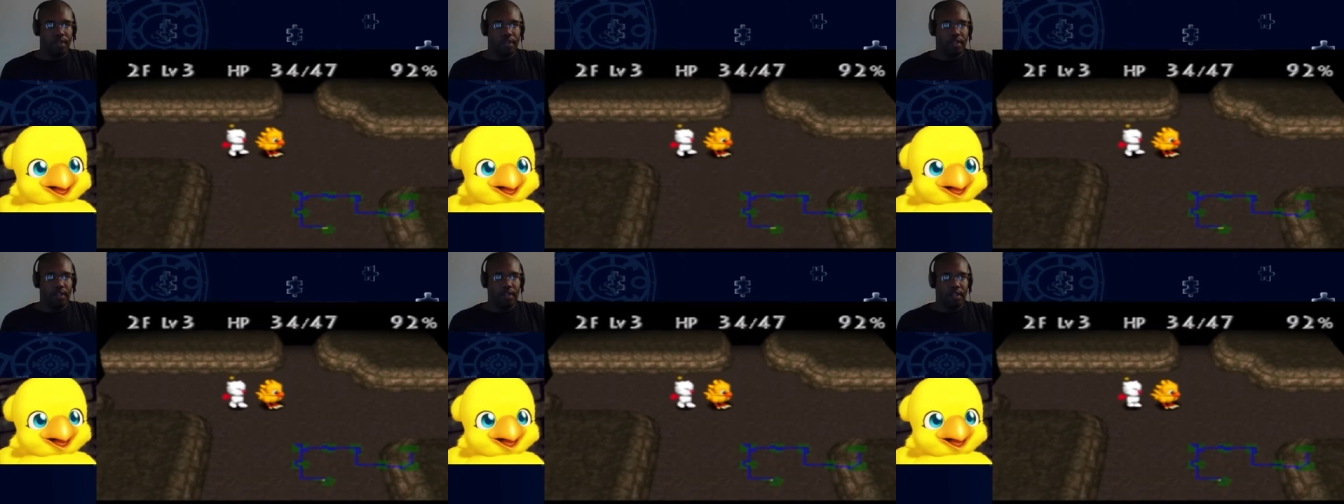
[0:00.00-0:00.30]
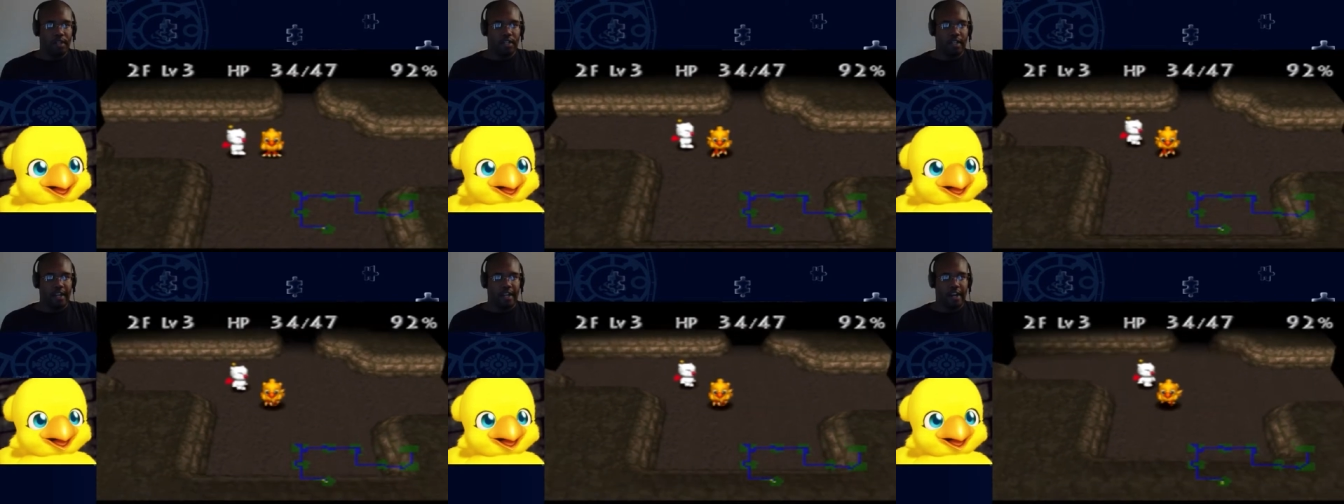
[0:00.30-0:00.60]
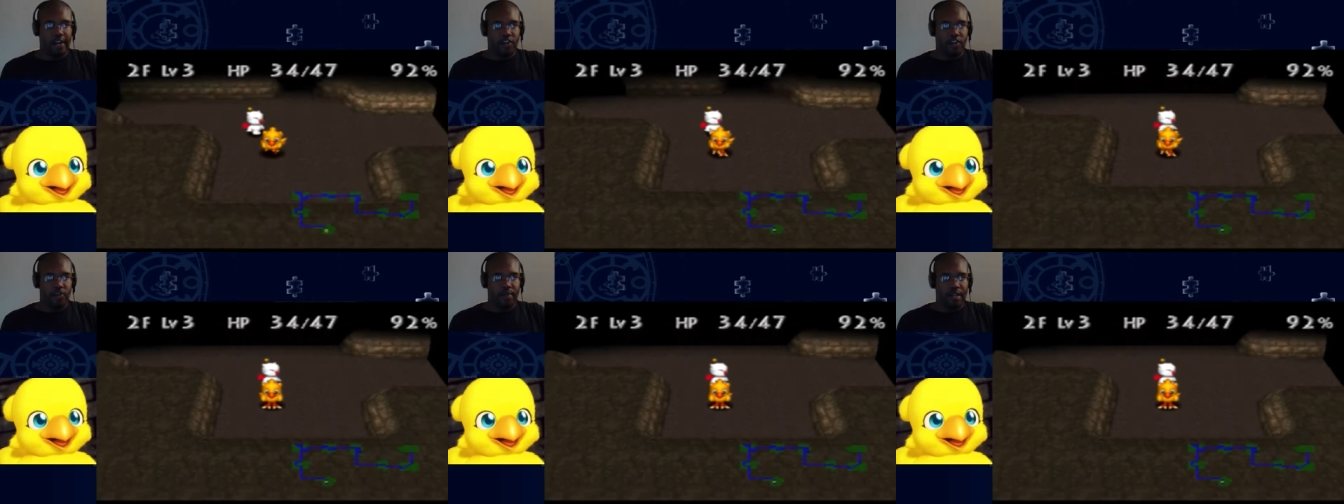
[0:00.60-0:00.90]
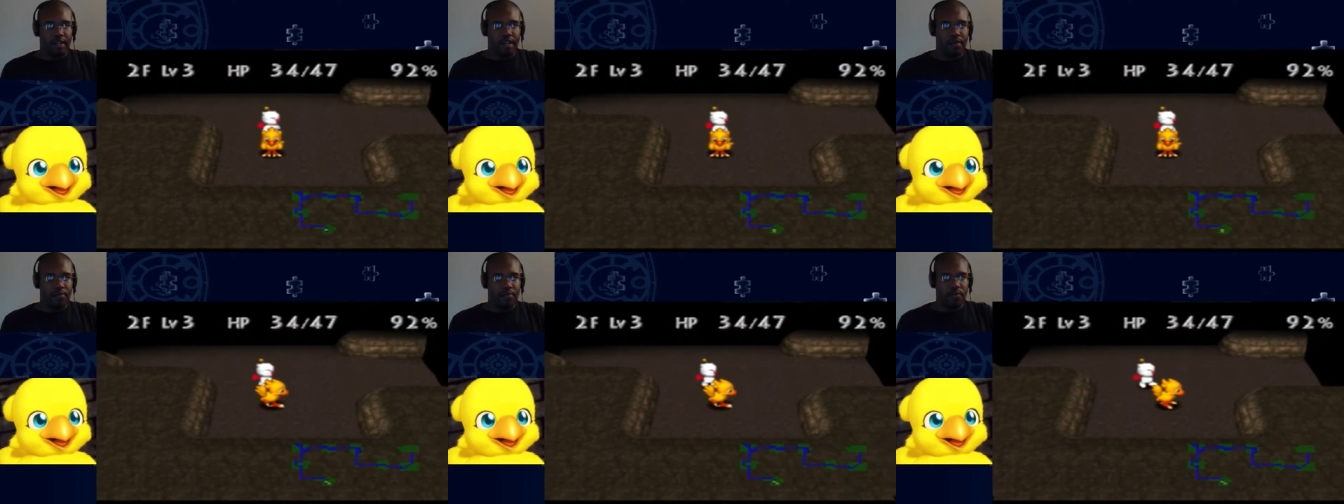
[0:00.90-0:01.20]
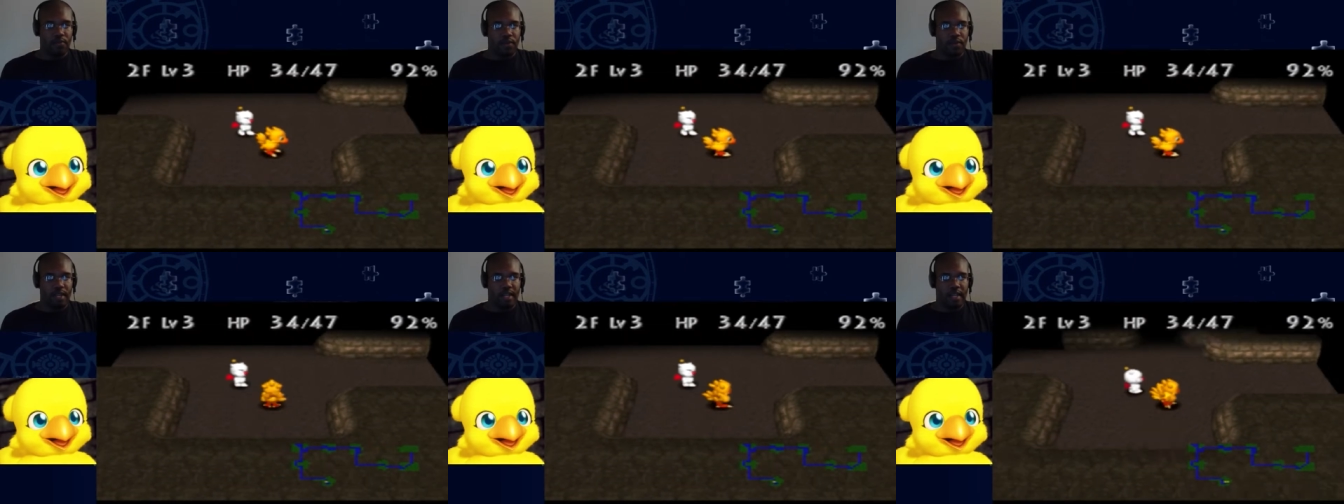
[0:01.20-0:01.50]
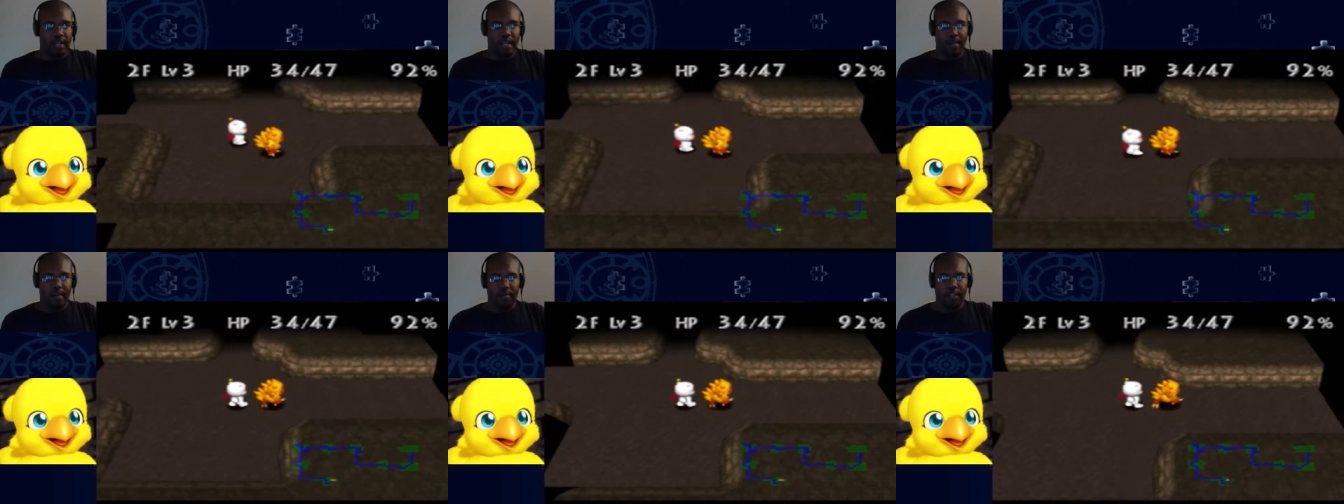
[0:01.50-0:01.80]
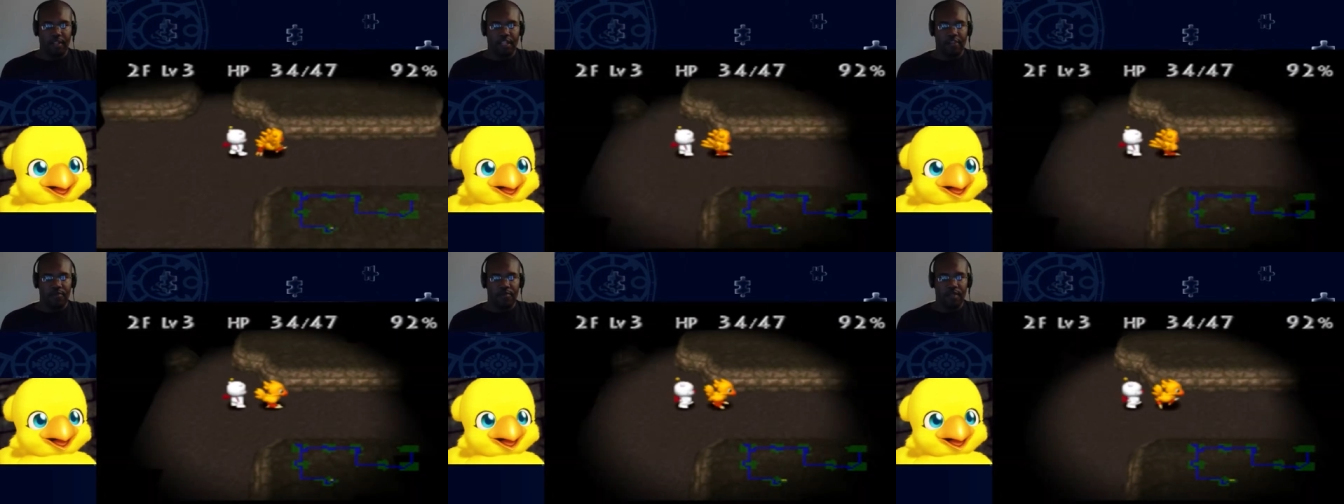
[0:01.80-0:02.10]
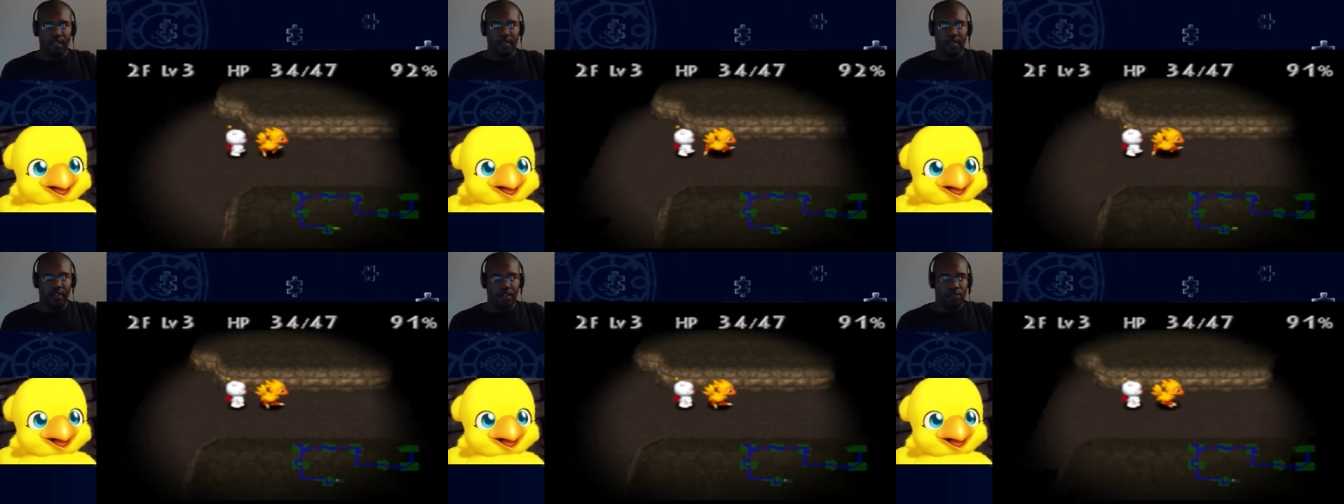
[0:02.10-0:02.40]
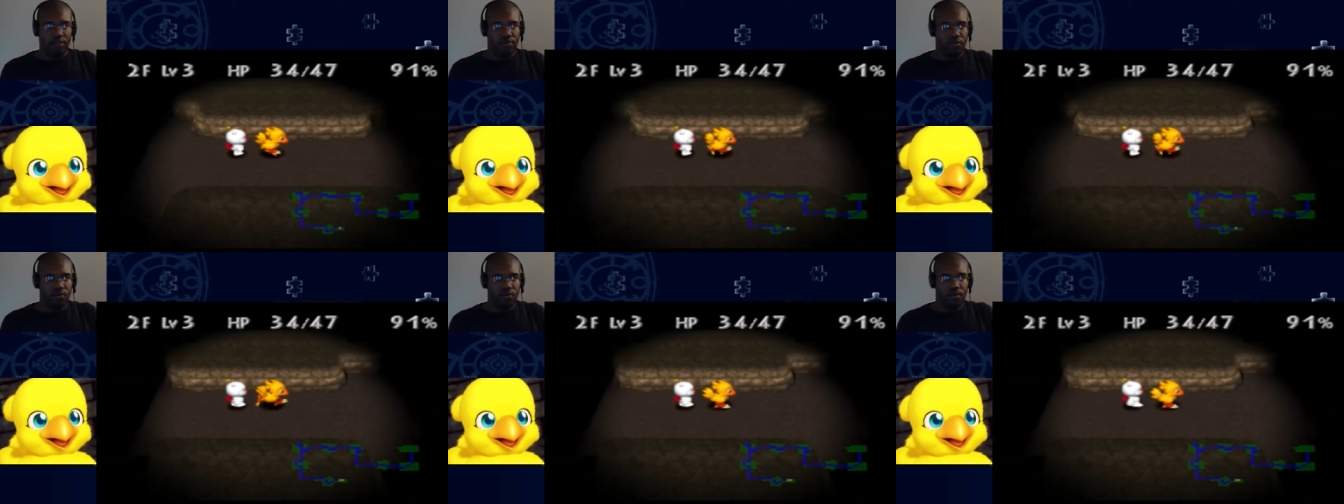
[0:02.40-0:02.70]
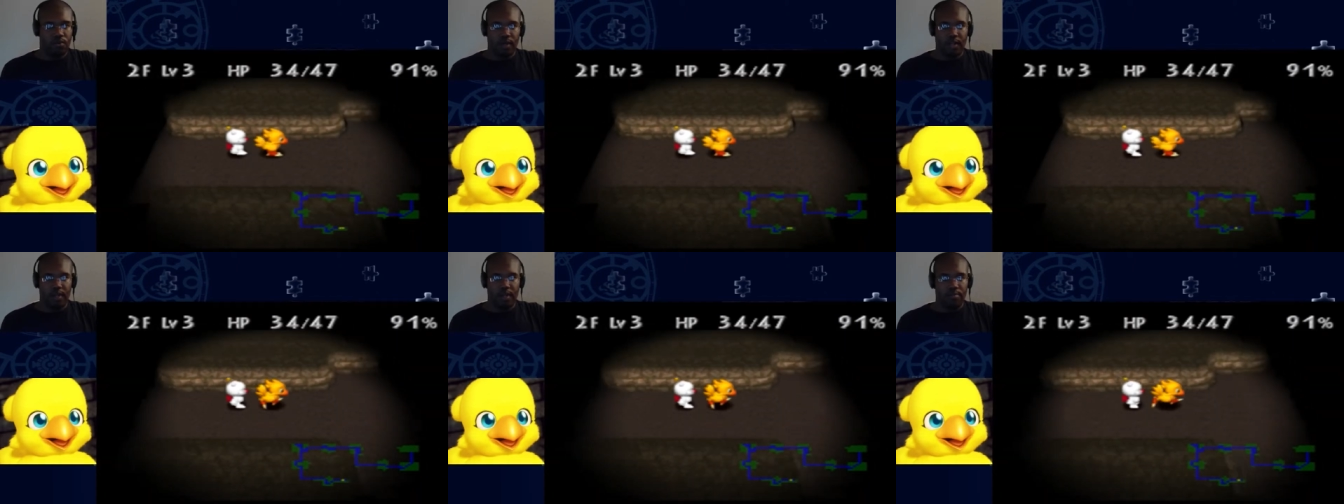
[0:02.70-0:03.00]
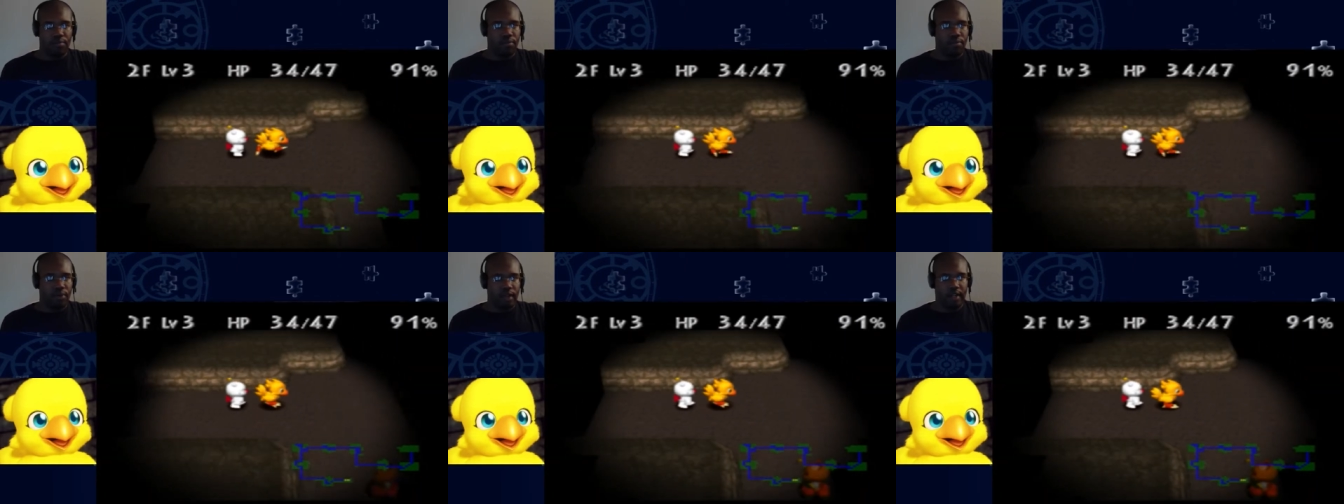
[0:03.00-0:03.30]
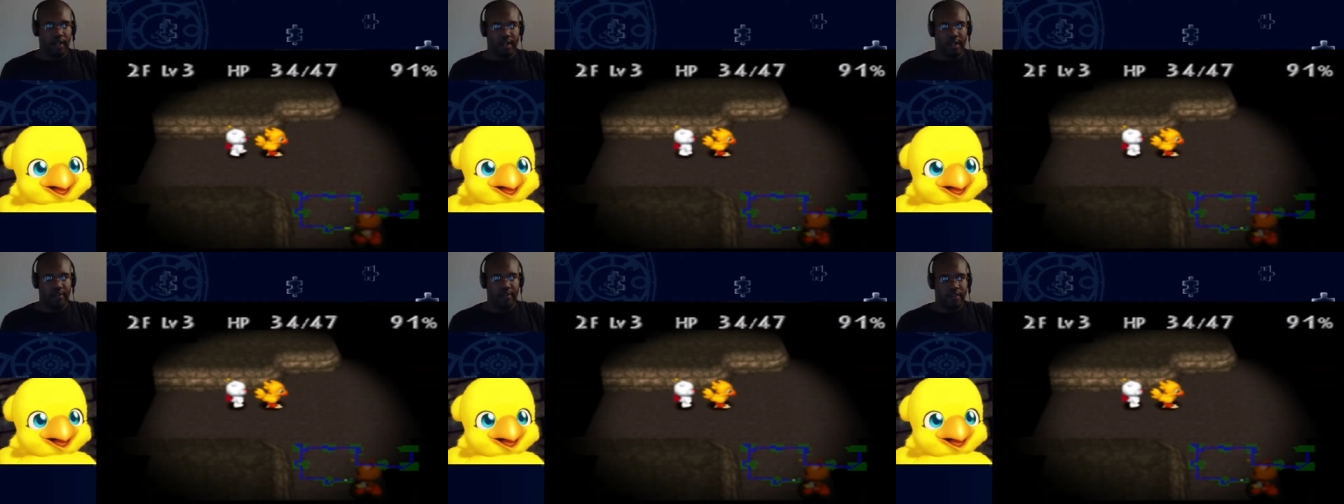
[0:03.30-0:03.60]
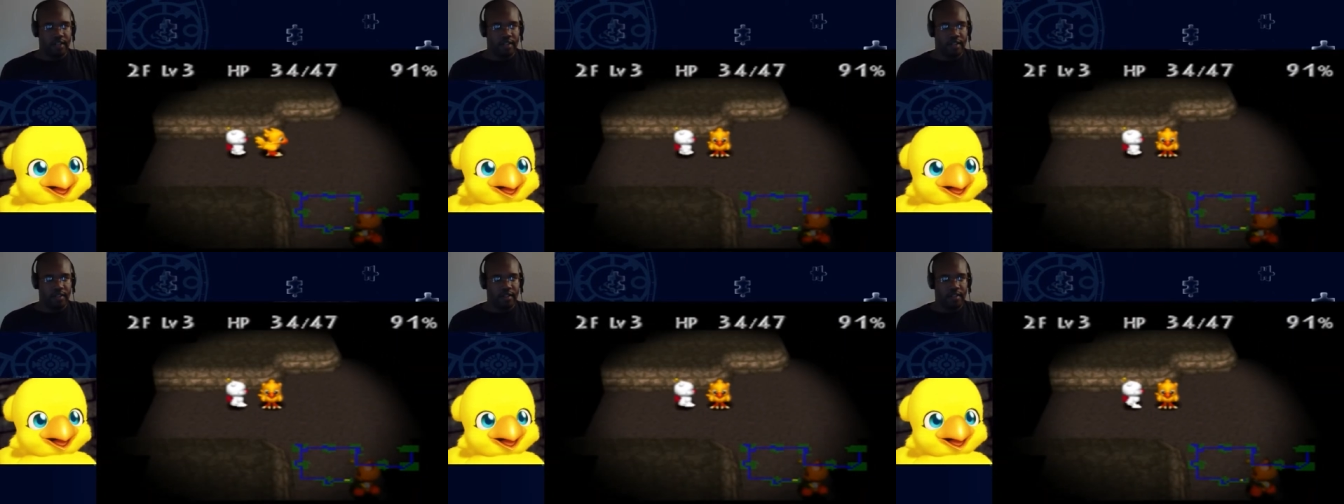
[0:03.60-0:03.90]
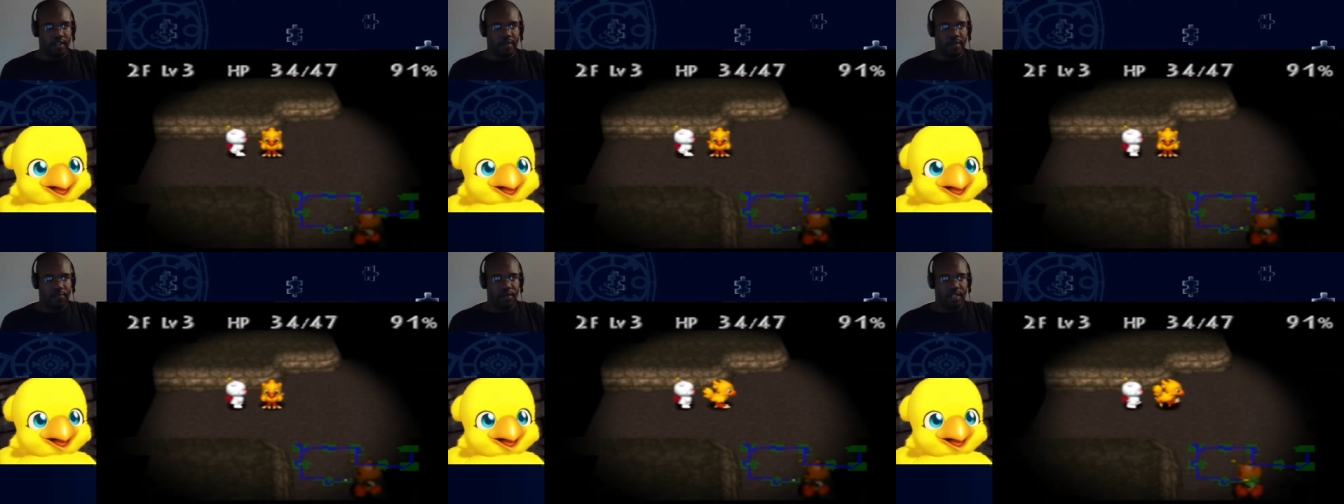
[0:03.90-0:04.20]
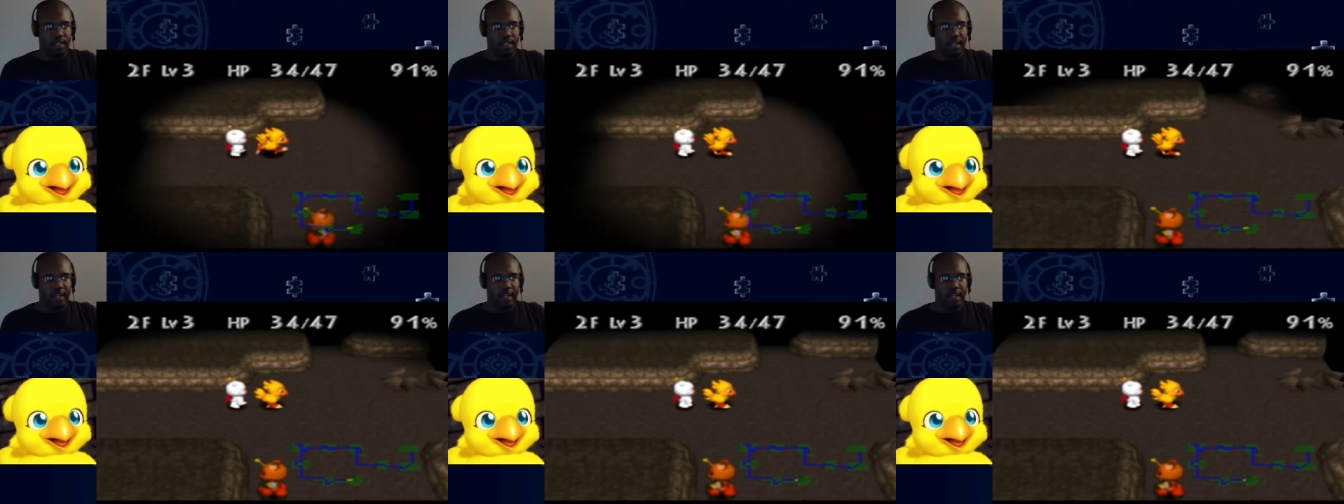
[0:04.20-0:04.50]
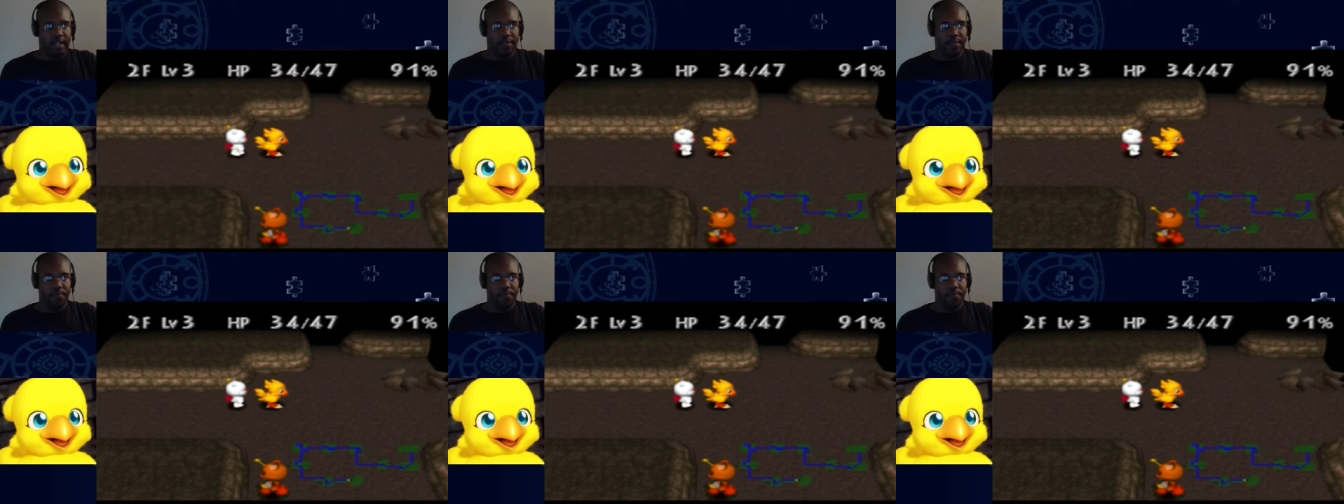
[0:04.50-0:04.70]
the character becomes weak, and I believe we lose 1 hit point every step we take.